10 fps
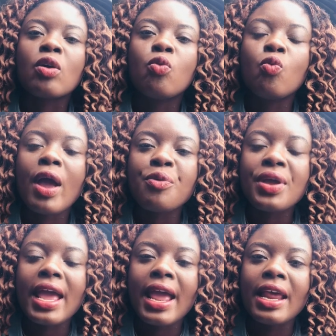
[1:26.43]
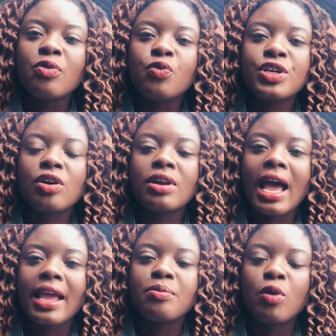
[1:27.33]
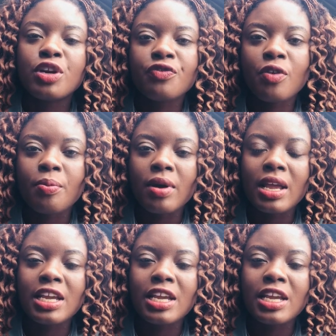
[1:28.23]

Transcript: when we earn we don't hide money from